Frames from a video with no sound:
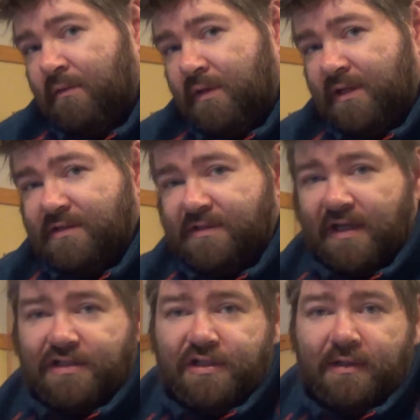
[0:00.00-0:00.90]
this is
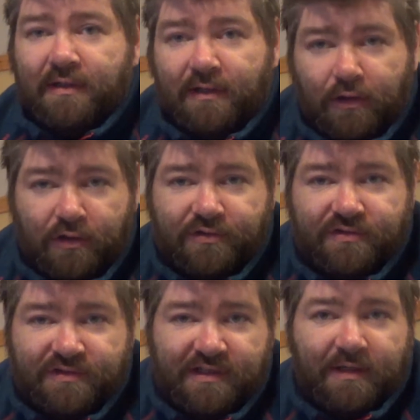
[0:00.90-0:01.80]
actually the
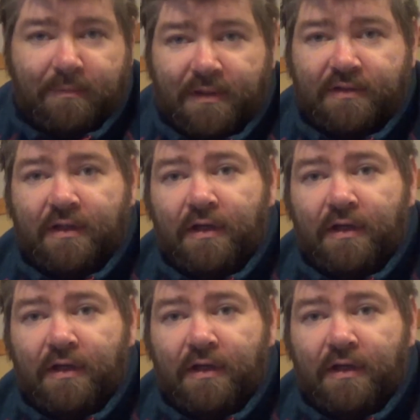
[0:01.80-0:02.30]
last segment